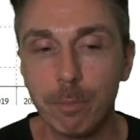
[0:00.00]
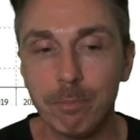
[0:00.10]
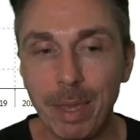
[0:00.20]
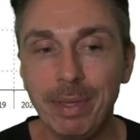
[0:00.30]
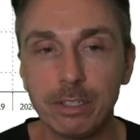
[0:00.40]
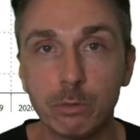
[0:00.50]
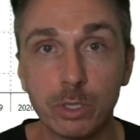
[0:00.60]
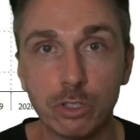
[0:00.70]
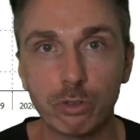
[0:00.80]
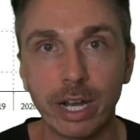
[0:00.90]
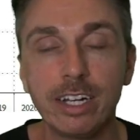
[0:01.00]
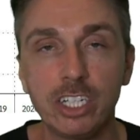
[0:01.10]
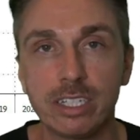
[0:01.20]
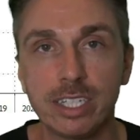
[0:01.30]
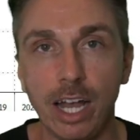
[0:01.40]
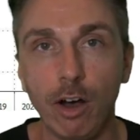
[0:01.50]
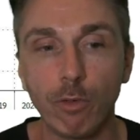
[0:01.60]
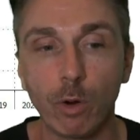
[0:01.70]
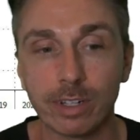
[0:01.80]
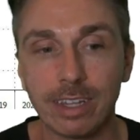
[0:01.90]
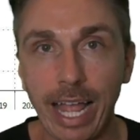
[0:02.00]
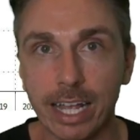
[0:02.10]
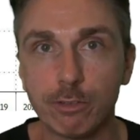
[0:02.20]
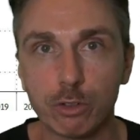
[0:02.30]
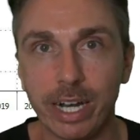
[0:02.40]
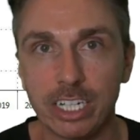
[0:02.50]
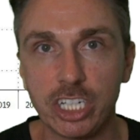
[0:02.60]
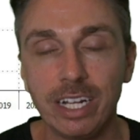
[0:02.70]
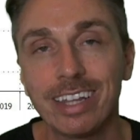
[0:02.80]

Maybe it was the strategy itself or the lack of strategy